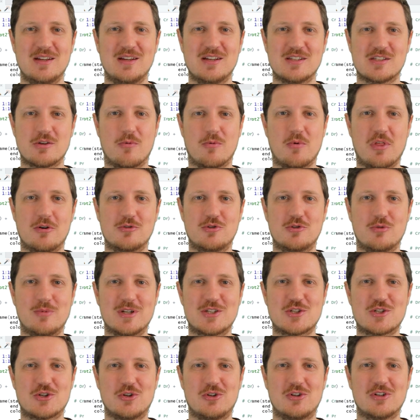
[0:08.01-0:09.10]
So without too
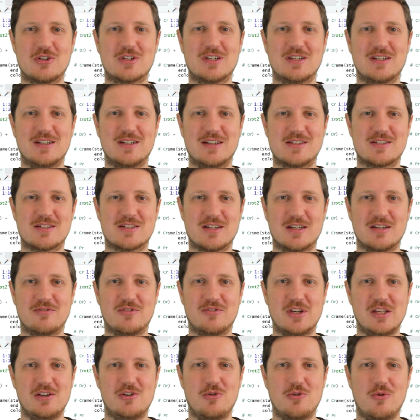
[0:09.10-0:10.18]
much talk, let's dive
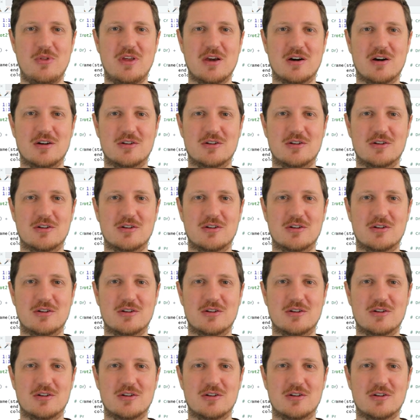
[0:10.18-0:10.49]
into the R